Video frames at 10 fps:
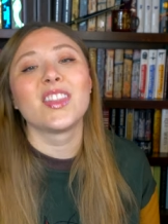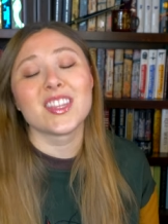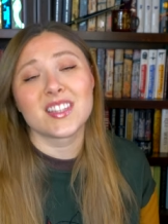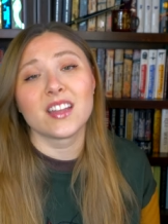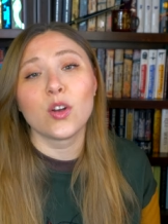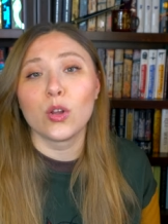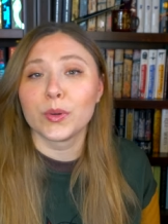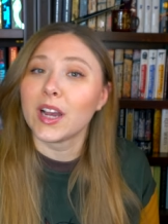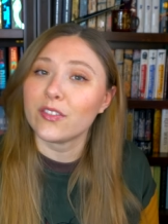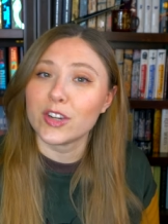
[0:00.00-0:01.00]
The Sunhole
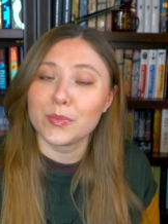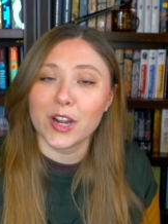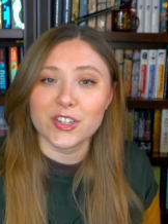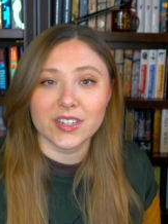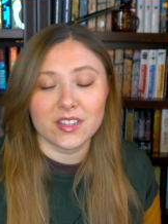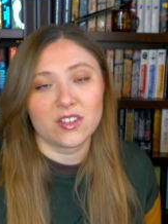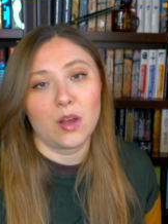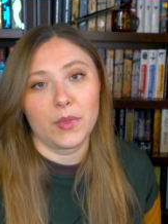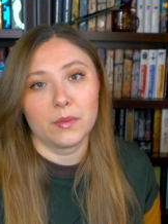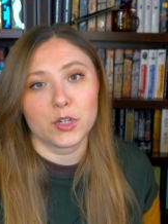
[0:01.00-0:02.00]
Recovery Project has
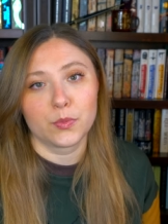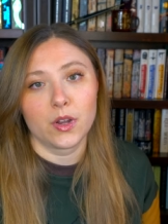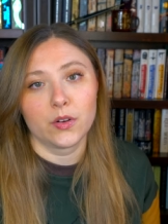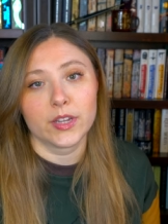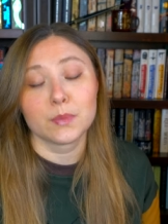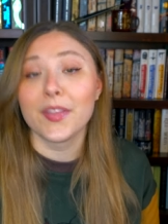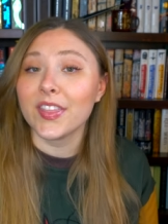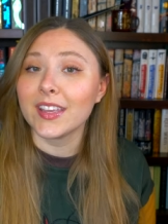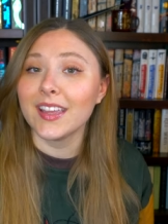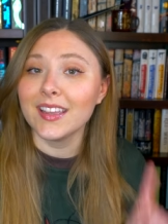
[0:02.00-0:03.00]
not made much progress, but the
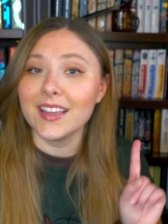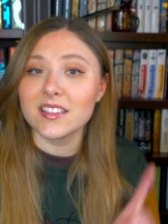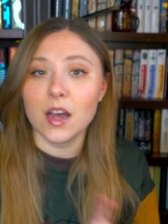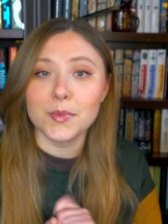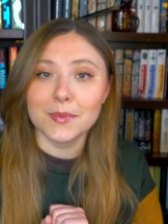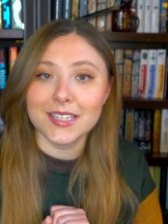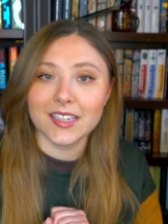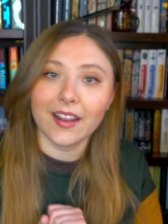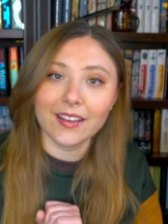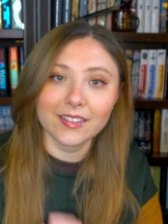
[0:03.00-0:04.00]
king is optimistic.